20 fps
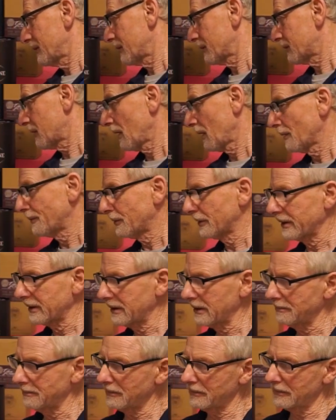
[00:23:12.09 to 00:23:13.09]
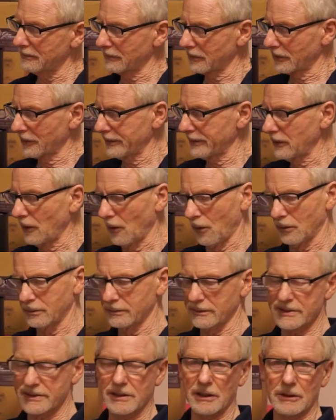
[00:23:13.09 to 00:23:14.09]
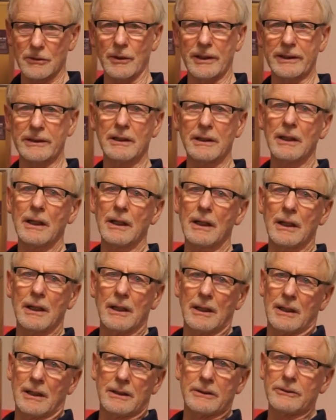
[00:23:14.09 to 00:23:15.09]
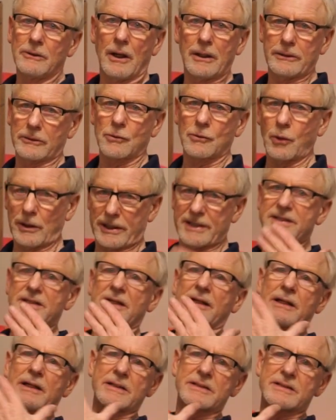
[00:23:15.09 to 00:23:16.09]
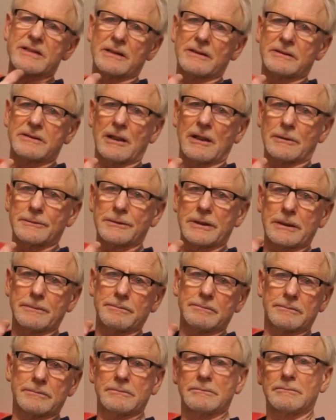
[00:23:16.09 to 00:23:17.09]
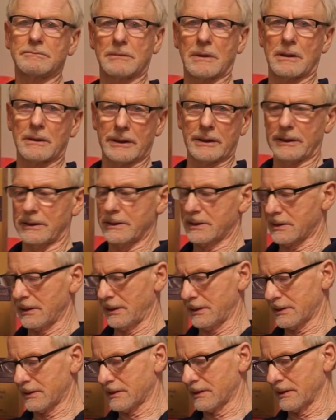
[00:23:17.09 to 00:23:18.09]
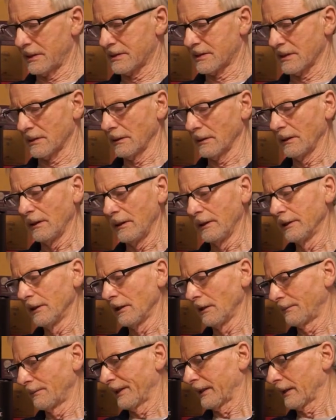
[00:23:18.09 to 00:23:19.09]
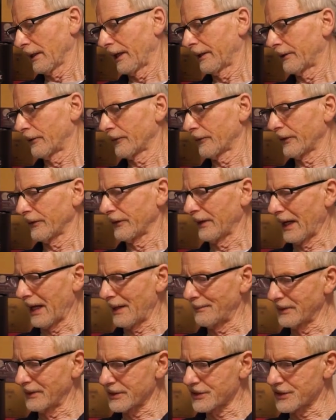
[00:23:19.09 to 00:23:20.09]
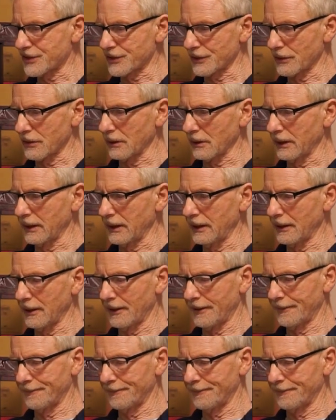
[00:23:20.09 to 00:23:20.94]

Tullibardine Murray? No, it's not quite as thick as the Tullibardine Murray. It's a little bit lighter than that, but certainly.